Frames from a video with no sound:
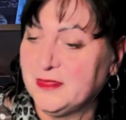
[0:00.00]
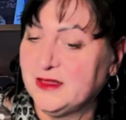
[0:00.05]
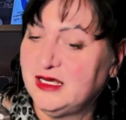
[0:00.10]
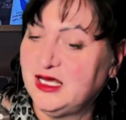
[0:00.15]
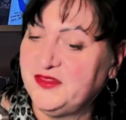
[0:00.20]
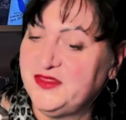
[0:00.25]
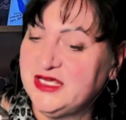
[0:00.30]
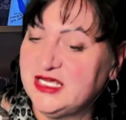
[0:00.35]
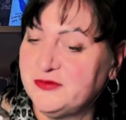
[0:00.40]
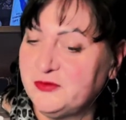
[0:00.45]

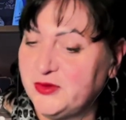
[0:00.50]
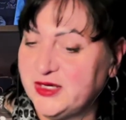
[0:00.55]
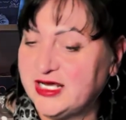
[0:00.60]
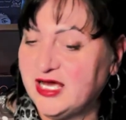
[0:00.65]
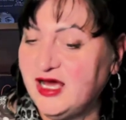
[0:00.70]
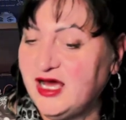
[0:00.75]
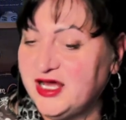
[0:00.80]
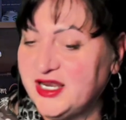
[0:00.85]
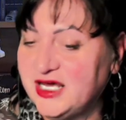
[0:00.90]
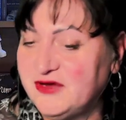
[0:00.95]
I think if we
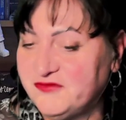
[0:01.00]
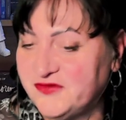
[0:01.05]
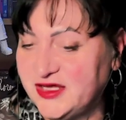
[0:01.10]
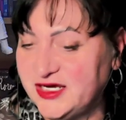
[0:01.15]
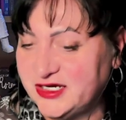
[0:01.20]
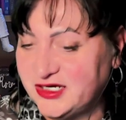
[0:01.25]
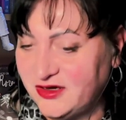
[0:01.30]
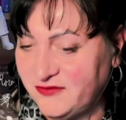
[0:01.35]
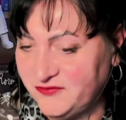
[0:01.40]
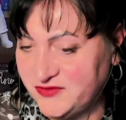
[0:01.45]
can't have
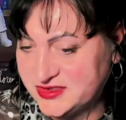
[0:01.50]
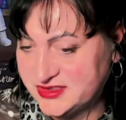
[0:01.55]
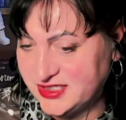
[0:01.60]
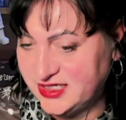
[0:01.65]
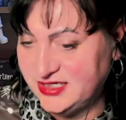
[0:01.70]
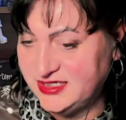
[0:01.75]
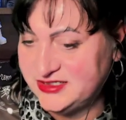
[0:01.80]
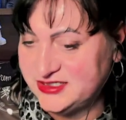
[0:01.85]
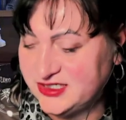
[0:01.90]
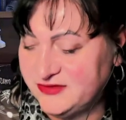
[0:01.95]
that
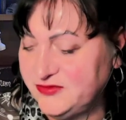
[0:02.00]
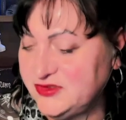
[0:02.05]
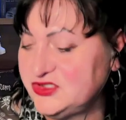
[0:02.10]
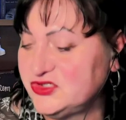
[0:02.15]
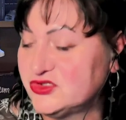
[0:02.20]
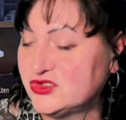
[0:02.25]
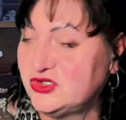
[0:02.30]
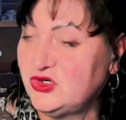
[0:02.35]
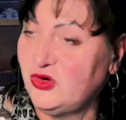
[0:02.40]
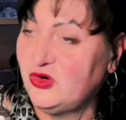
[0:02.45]
conversation, if we
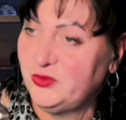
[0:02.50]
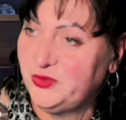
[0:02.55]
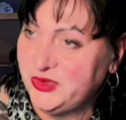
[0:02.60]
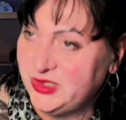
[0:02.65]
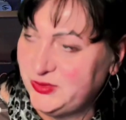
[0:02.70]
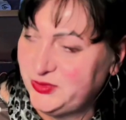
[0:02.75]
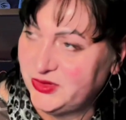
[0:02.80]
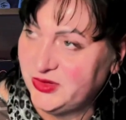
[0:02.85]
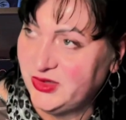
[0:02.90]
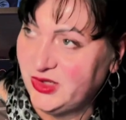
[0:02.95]
just cut
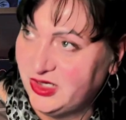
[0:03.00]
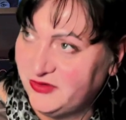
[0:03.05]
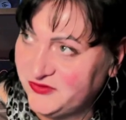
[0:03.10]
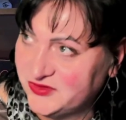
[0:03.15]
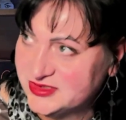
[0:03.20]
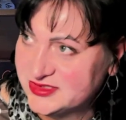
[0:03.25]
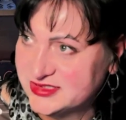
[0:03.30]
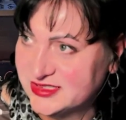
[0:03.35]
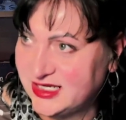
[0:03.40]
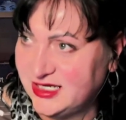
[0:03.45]
people off
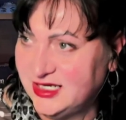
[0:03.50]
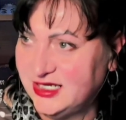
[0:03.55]
and say,